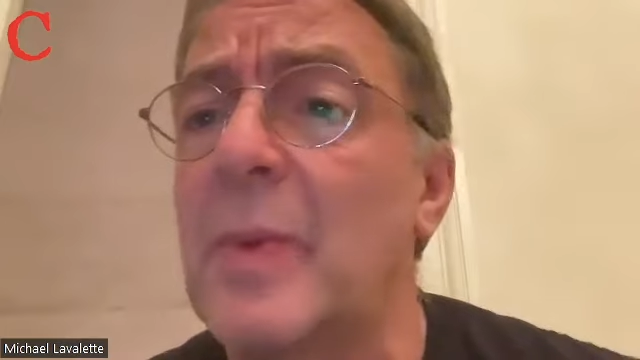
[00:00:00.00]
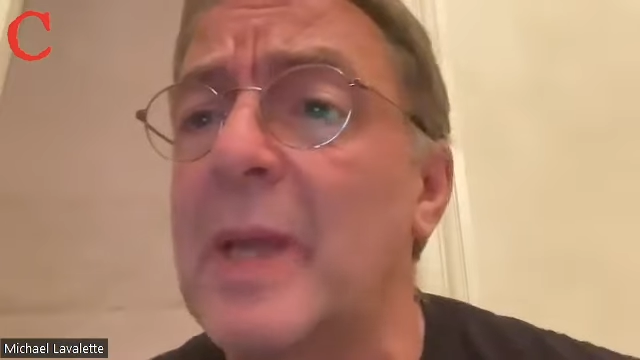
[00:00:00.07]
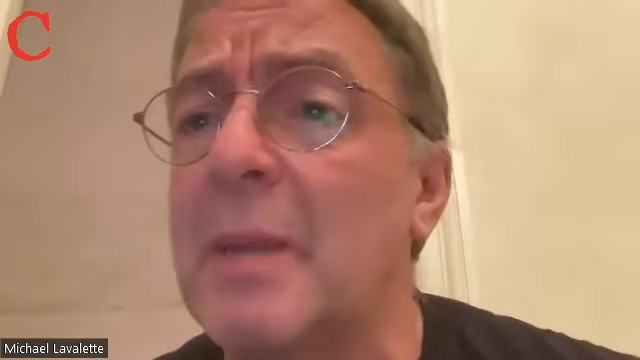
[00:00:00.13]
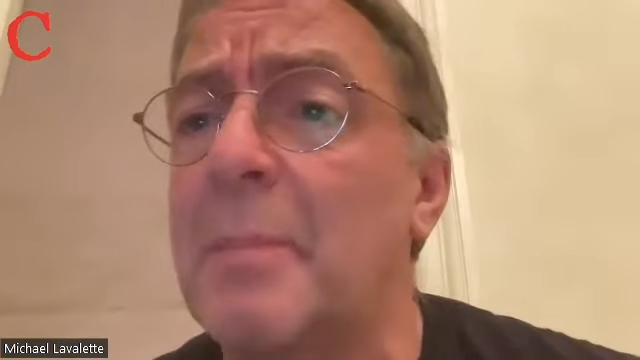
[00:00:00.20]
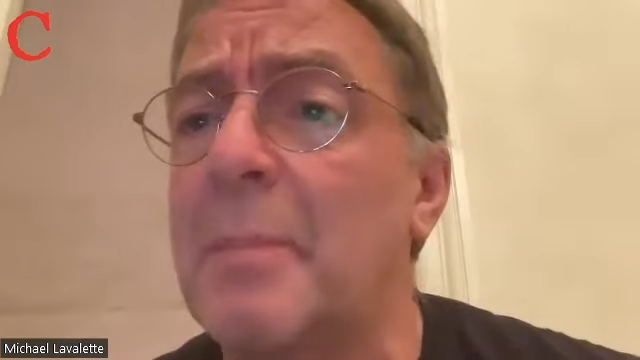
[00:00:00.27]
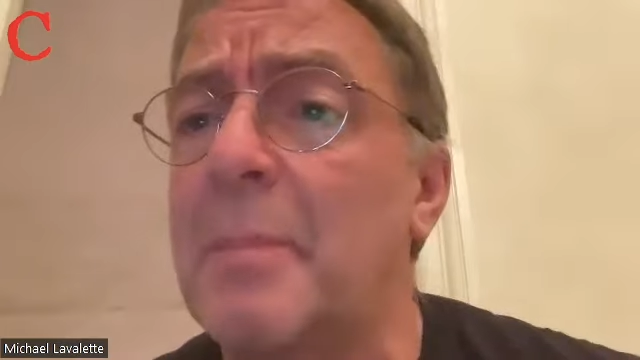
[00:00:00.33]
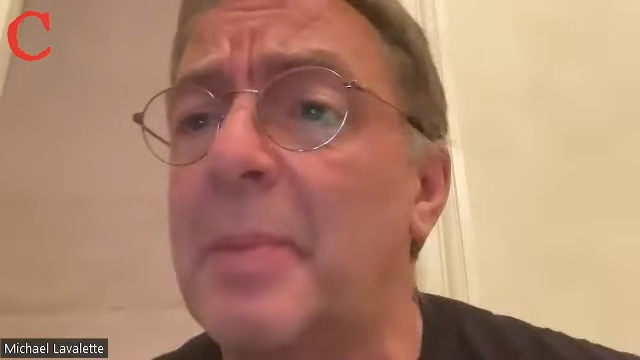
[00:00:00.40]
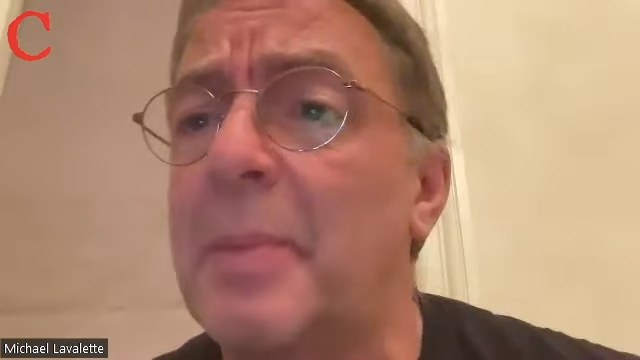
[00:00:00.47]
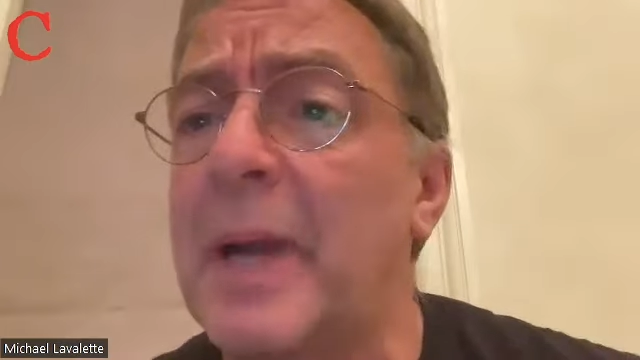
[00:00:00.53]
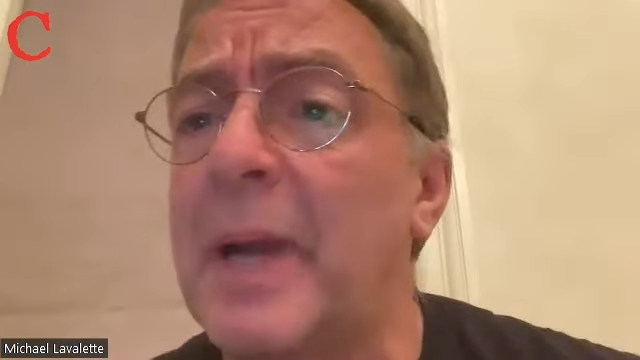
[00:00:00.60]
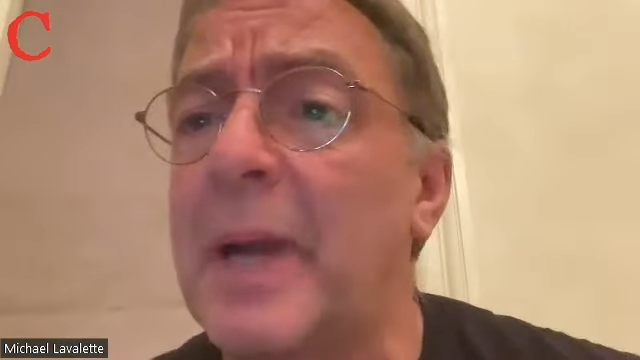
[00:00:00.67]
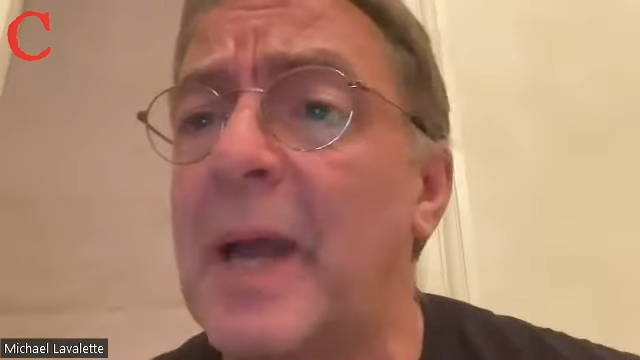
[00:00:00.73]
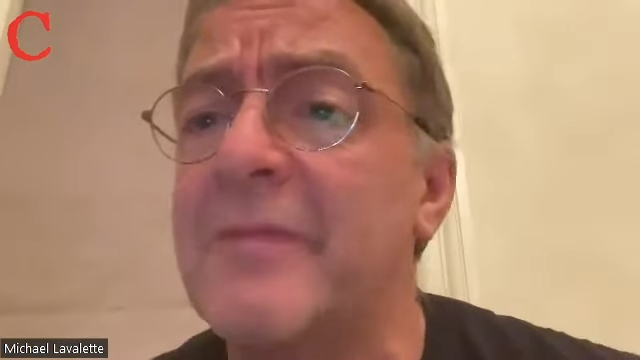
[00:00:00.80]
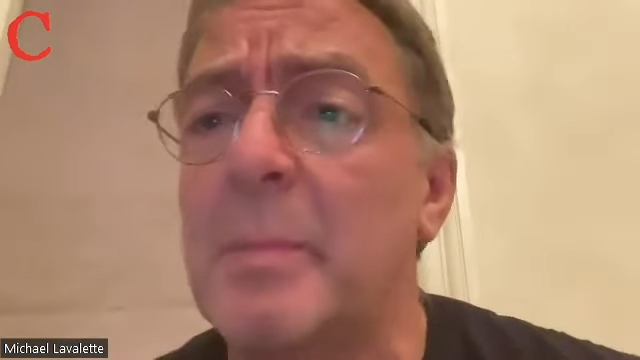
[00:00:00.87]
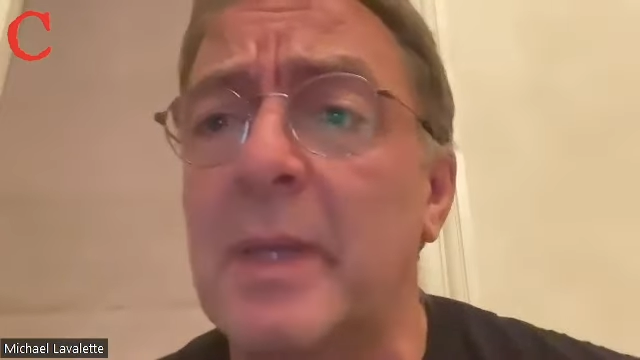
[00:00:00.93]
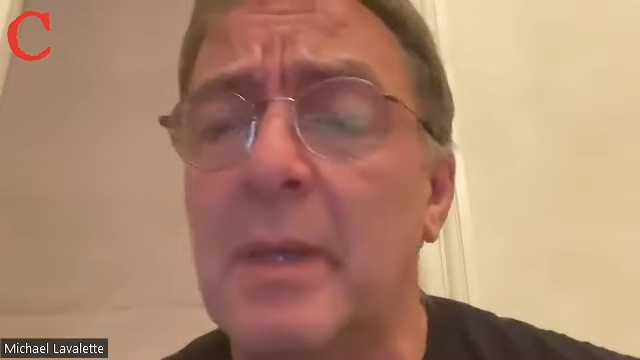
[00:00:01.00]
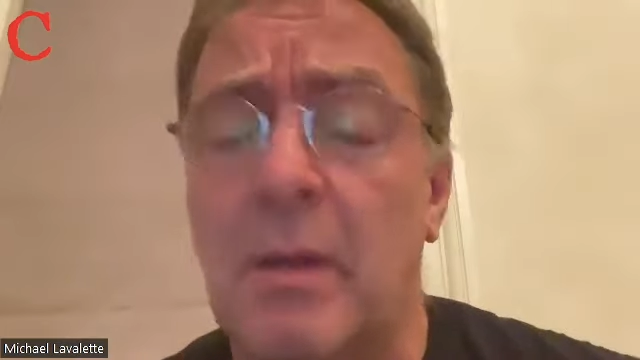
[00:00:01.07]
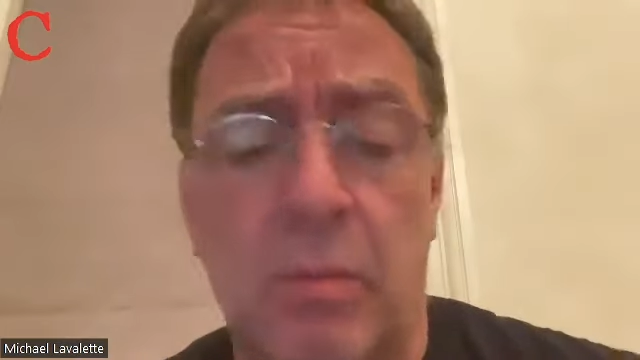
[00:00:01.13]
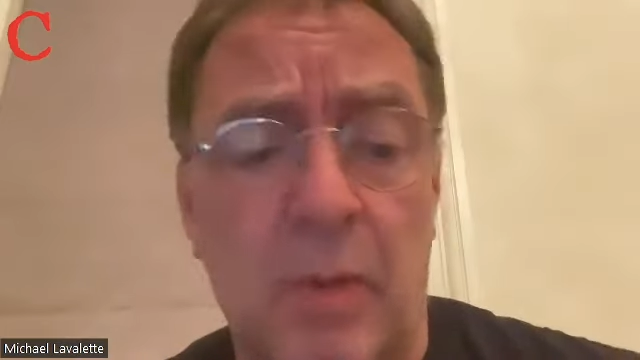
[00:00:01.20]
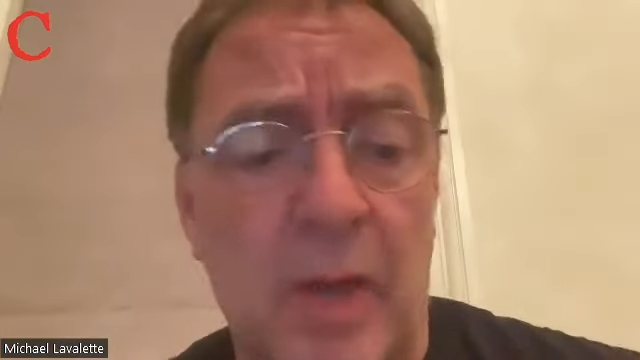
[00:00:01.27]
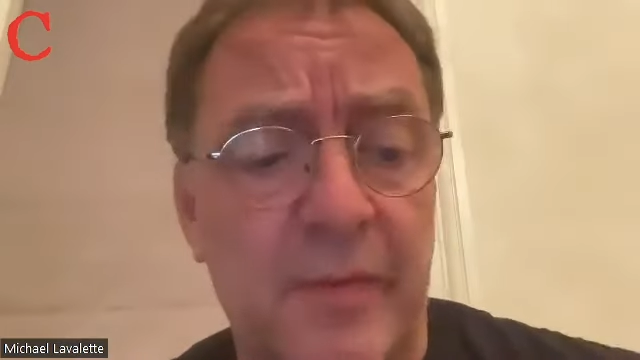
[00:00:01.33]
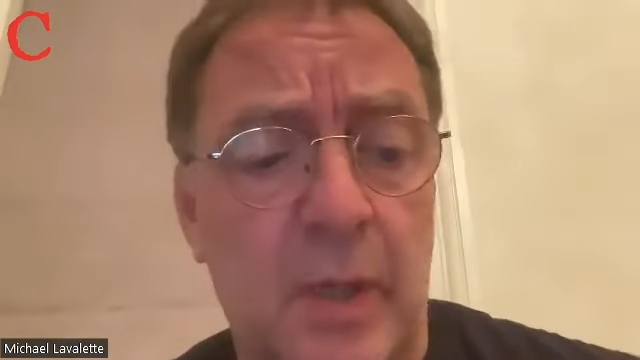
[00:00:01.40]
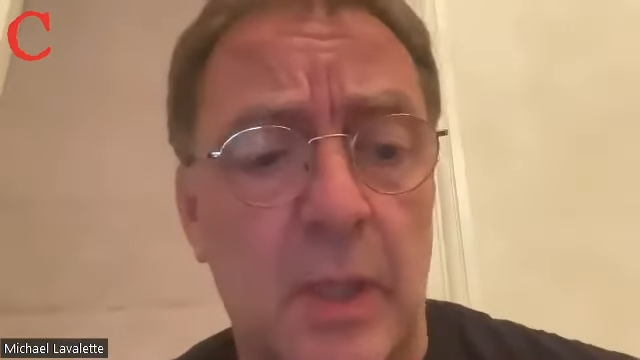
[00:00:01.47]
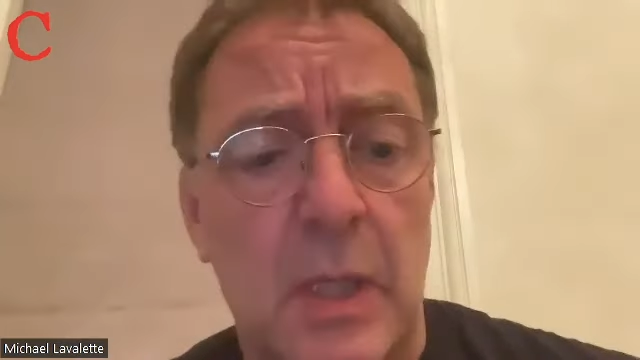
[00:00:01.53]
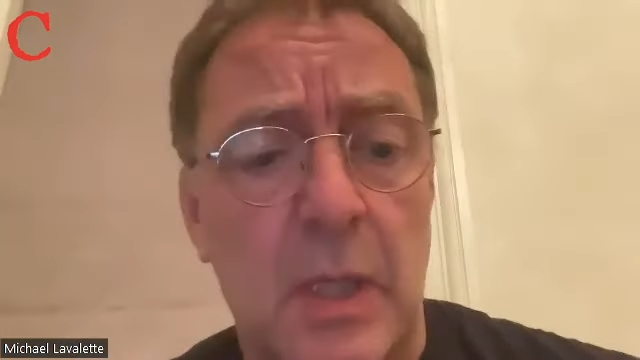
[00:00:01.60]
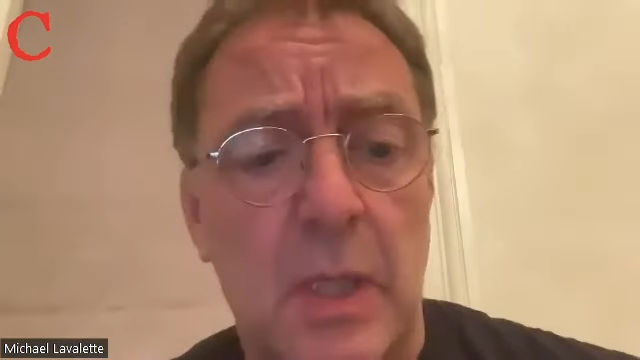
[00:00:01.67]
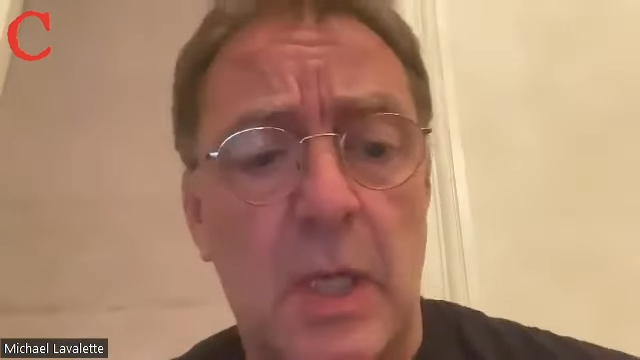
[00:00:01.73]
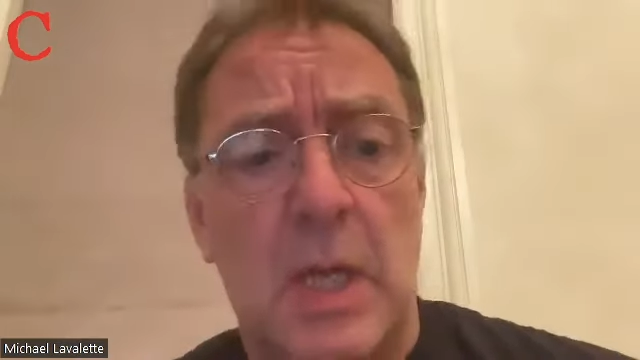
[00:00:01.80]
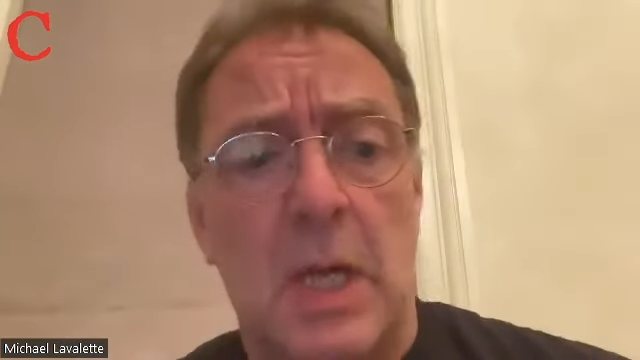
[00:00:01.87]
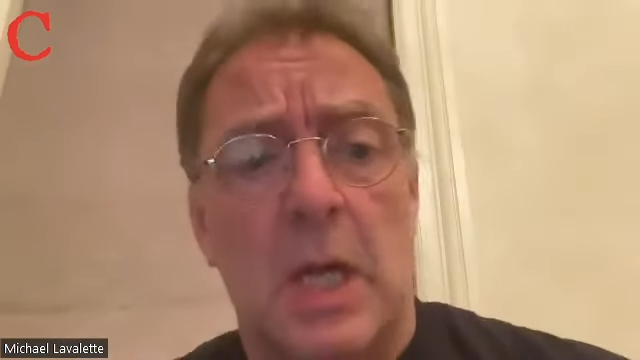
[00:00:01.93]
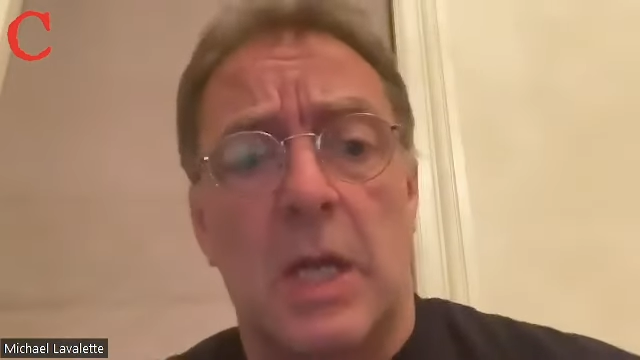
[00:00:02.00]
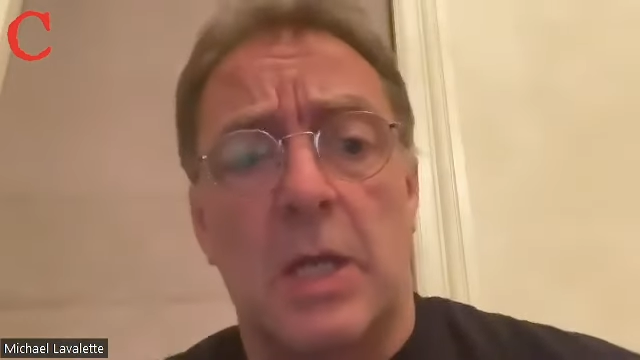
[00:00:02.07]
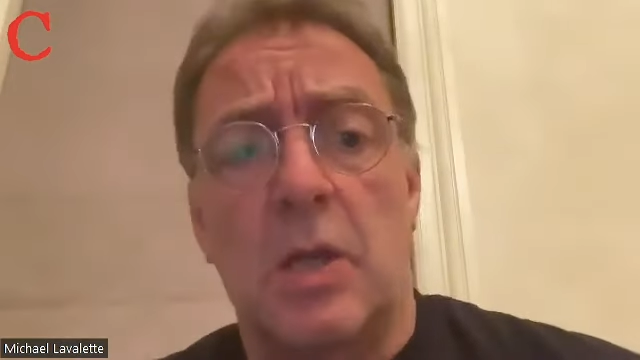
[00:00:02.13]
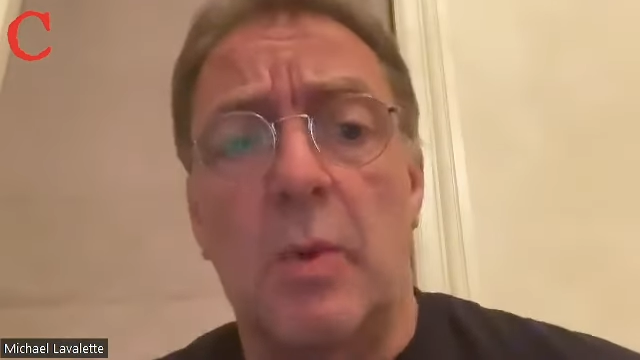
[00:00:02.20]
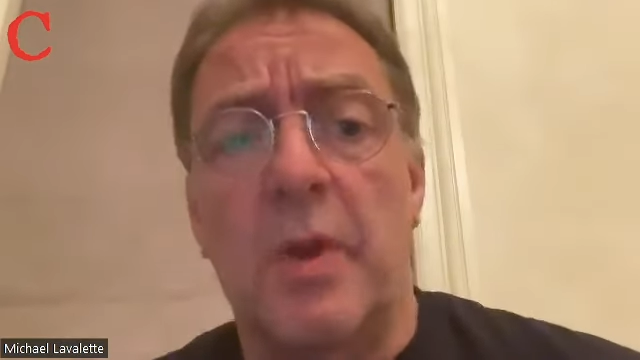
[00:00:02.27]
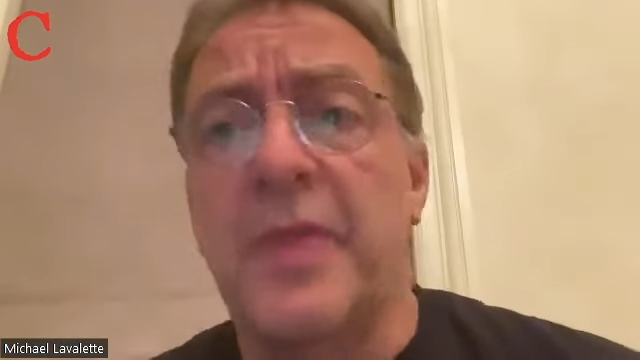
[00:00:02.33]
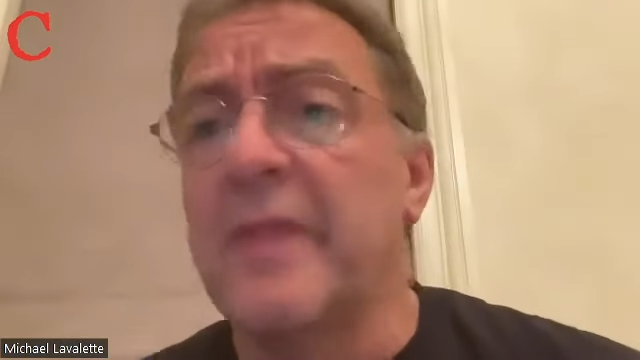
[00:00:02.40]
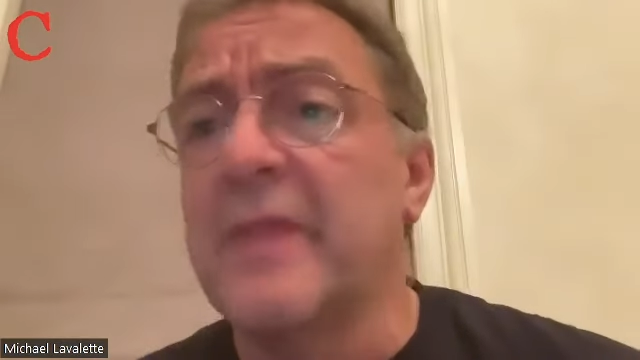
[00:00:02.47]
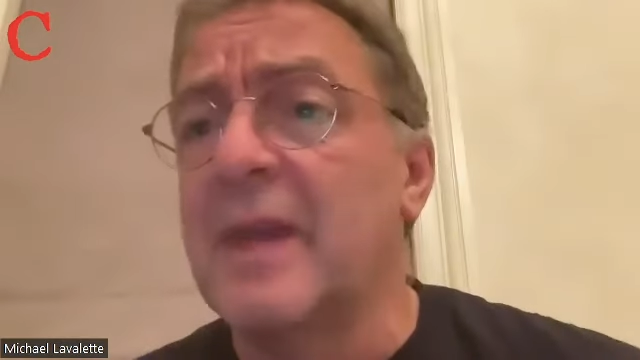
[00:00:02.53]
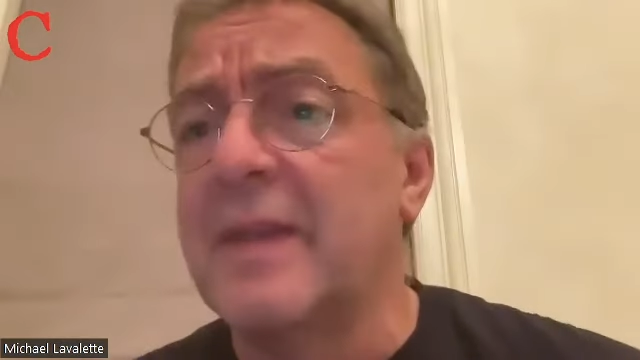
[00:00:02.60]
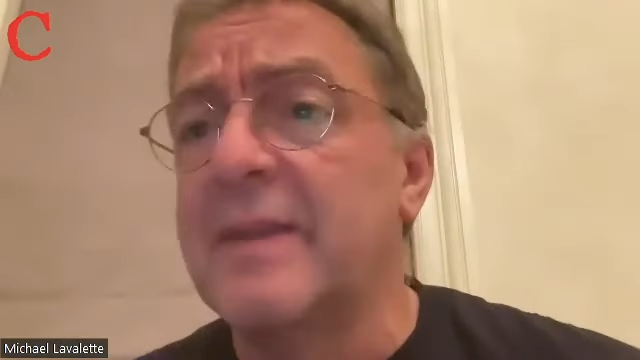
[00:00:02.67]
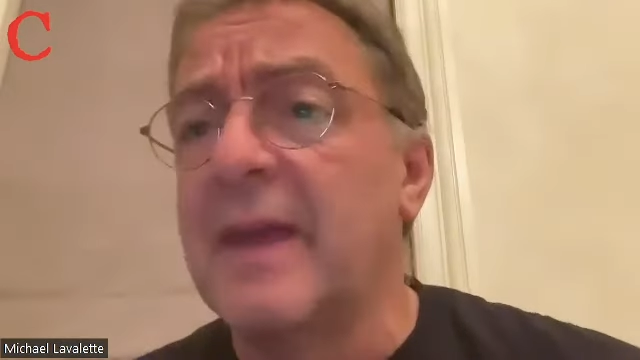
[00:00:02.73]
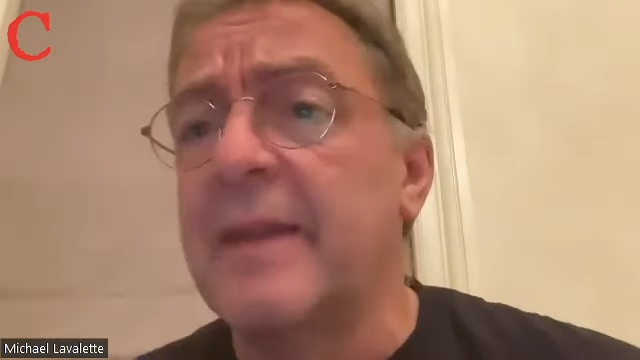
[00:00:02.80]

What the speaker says: Braverman or whatever, you would think that it did.